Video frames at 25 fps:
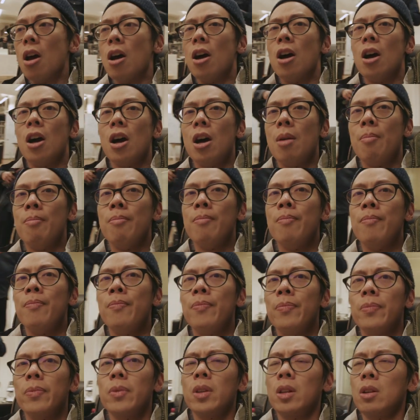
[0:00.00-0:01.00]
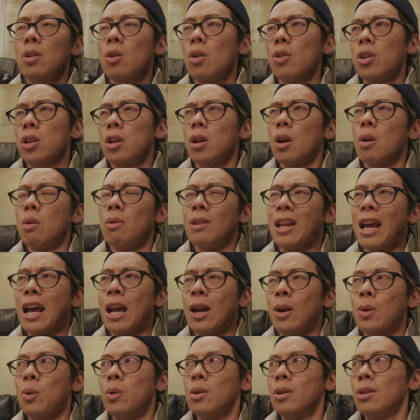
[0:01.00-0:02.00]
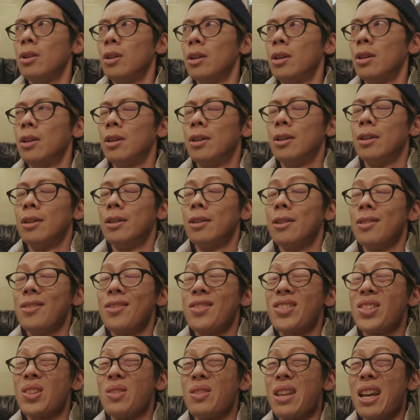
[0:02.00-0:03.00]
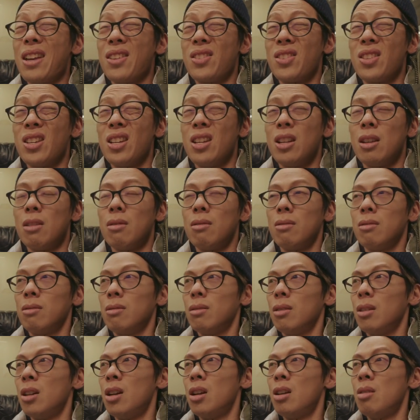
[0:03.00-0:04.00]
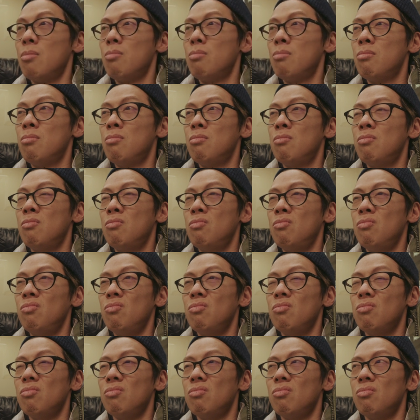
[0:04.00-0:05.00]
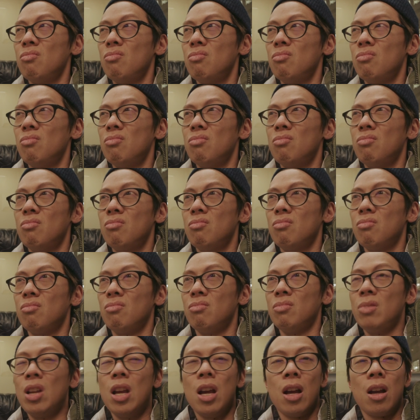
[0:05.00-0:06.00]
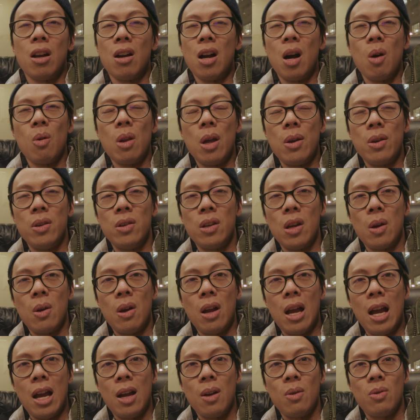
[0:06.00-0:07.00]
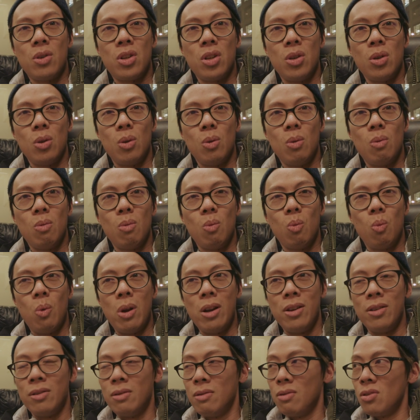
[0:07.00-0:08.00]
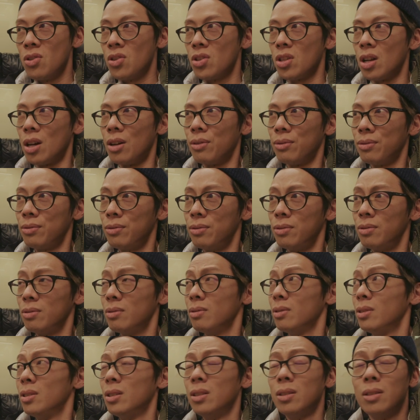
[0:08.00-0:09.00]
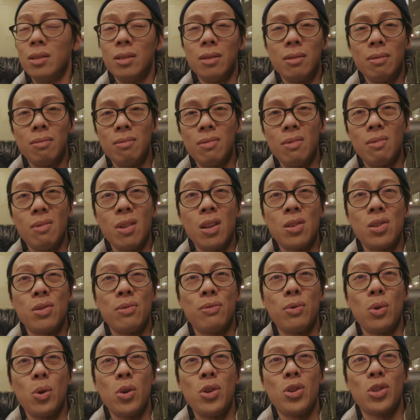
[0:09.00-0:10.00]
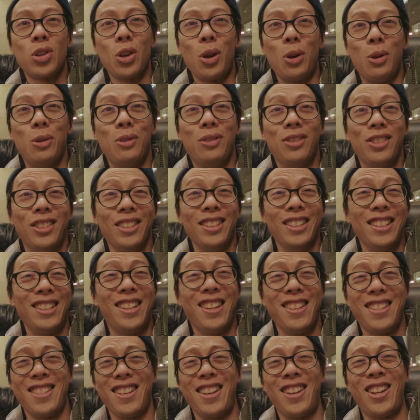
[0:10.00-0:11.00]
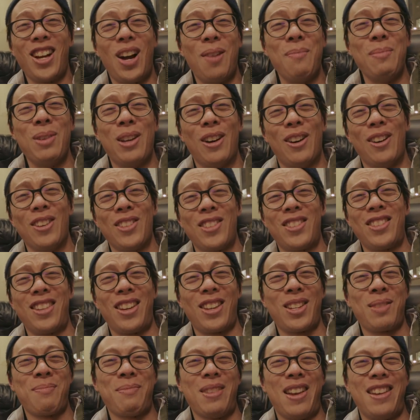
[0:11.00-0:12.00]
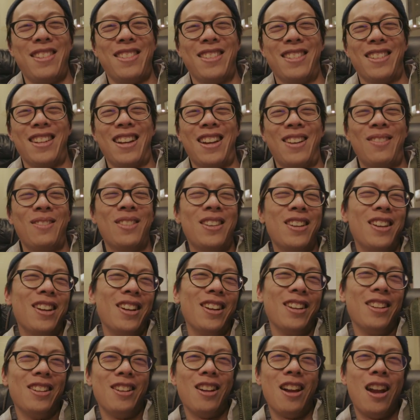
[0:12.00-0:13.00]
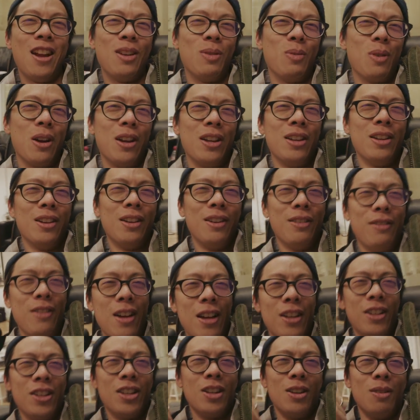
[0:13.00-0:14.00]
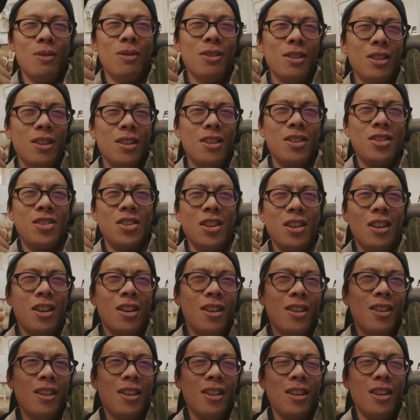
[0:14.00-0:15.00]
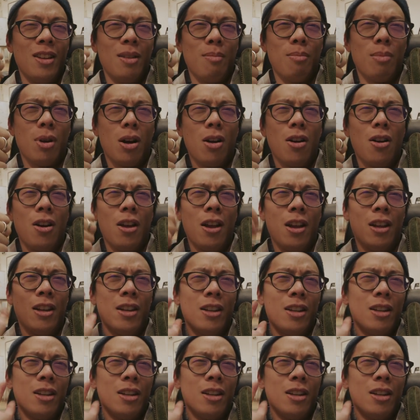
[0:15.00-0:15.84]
gotta go now. So that's it. Yeah, I'll let you know how to win stuff as a voiceover, because I can't be asked to explain it now. Anyway, thank you, see ya, bye.